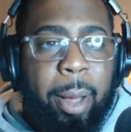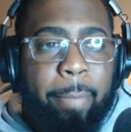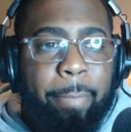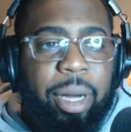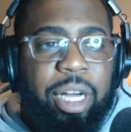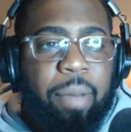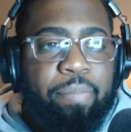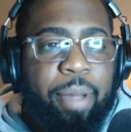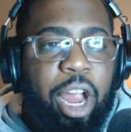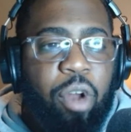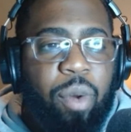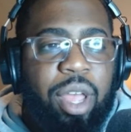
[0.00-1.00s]
But
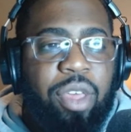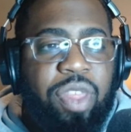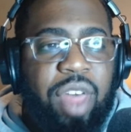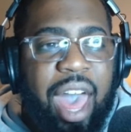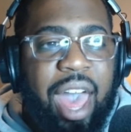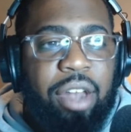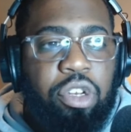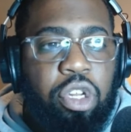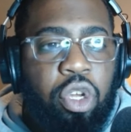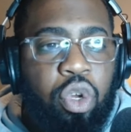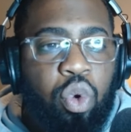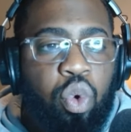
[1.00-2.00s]
comparing that
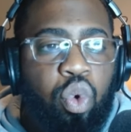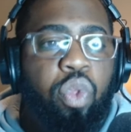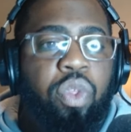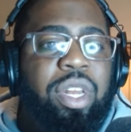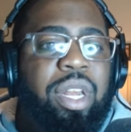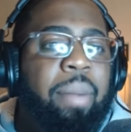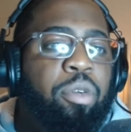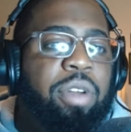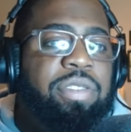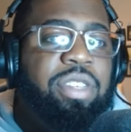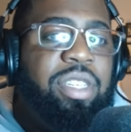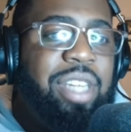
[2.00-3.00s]
to the number
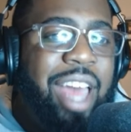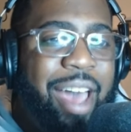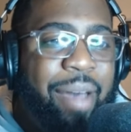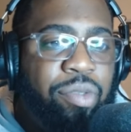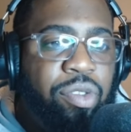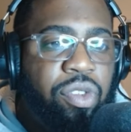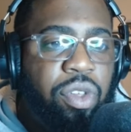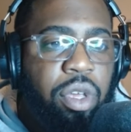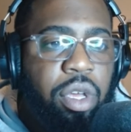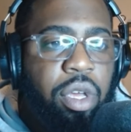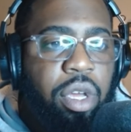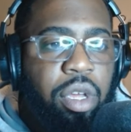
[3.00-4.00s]
of snaps
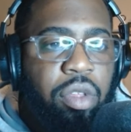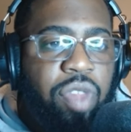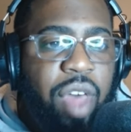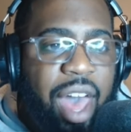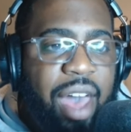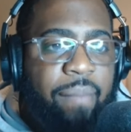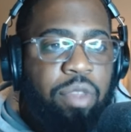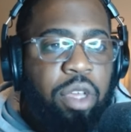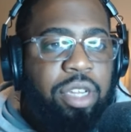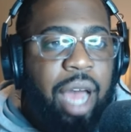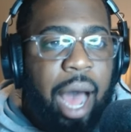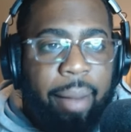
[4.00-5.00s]
that the
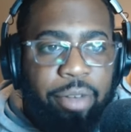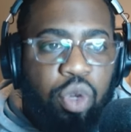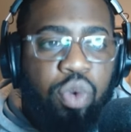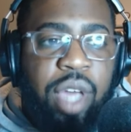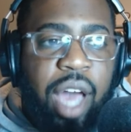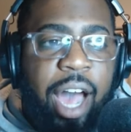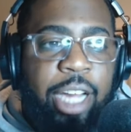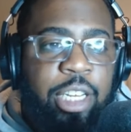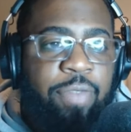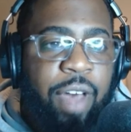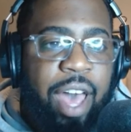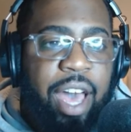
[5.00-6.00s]
top 2 guys
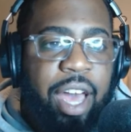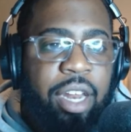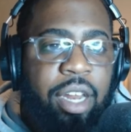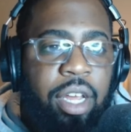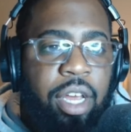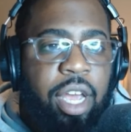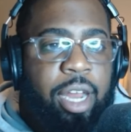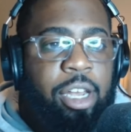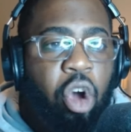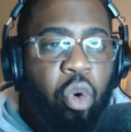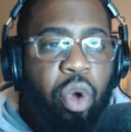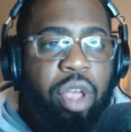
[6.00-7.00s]
have had, and
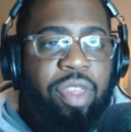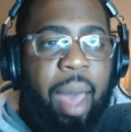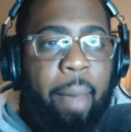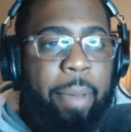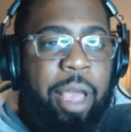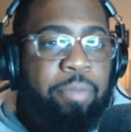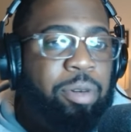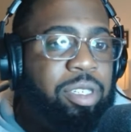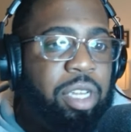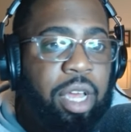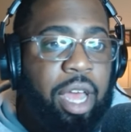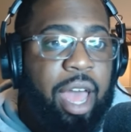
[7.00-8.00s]
knowing that
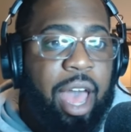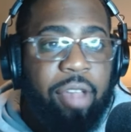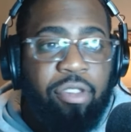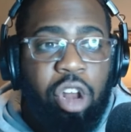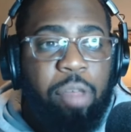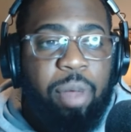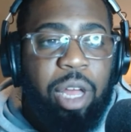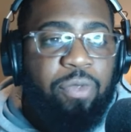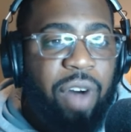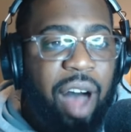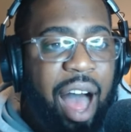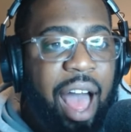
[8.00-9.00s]
Peoples has only played
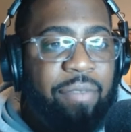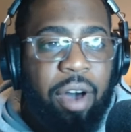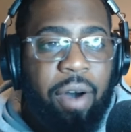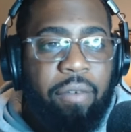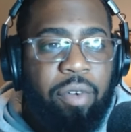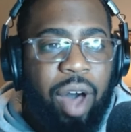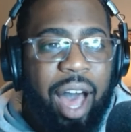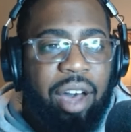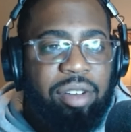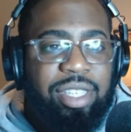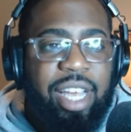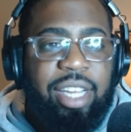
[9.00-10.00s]
5 of
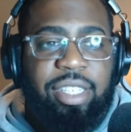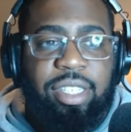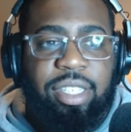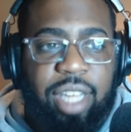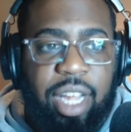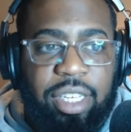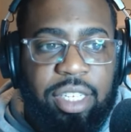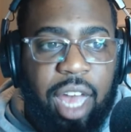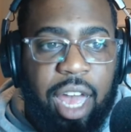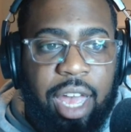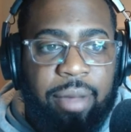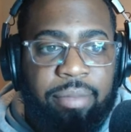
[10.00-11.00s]
Ohio State's 6
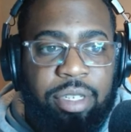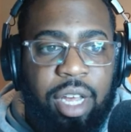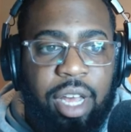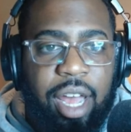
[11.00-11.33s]
games,